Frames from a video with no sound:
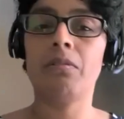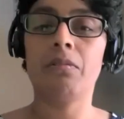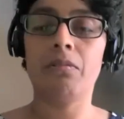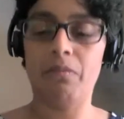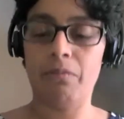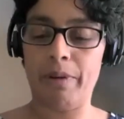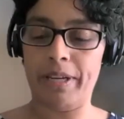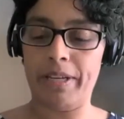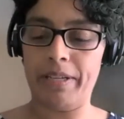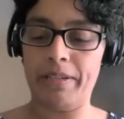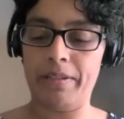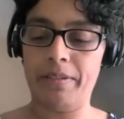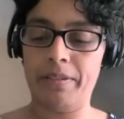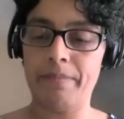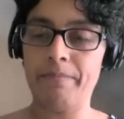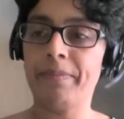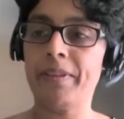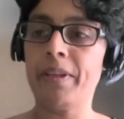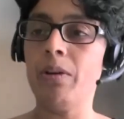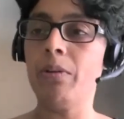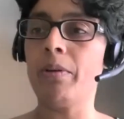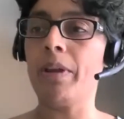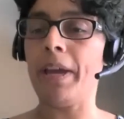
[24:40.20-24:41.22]
Great,
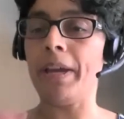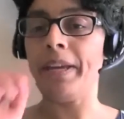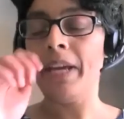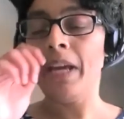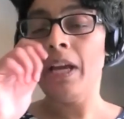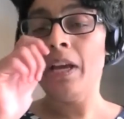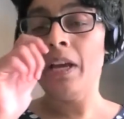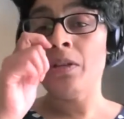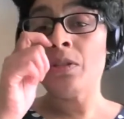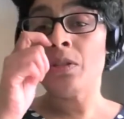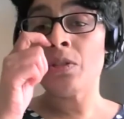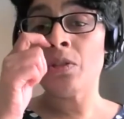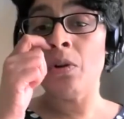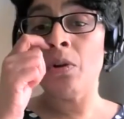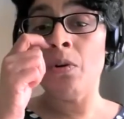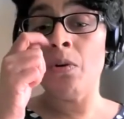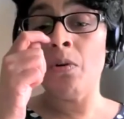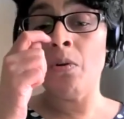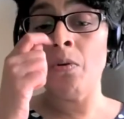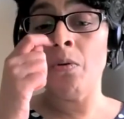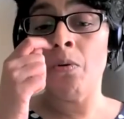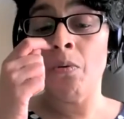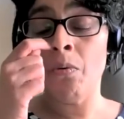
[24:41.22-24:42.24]
okay.
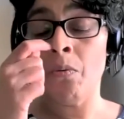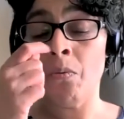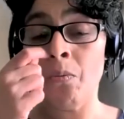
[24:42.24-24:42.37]
So